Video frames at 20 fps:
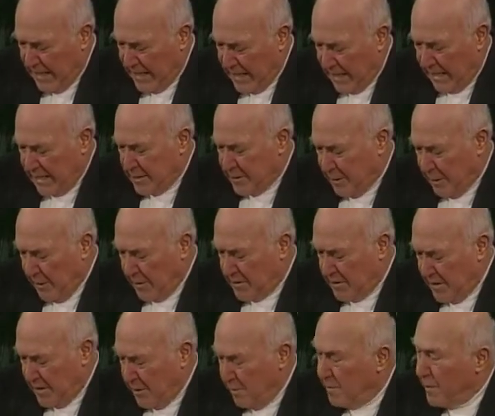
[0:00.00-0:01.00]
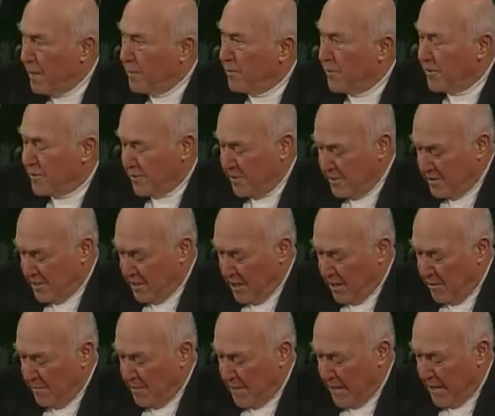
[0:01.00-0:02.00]
God spoke to the people through
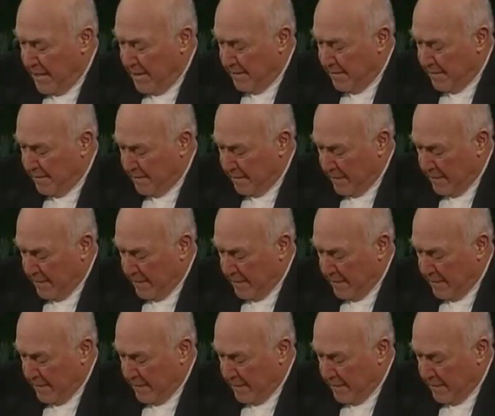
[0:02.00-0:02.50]
Jeremiah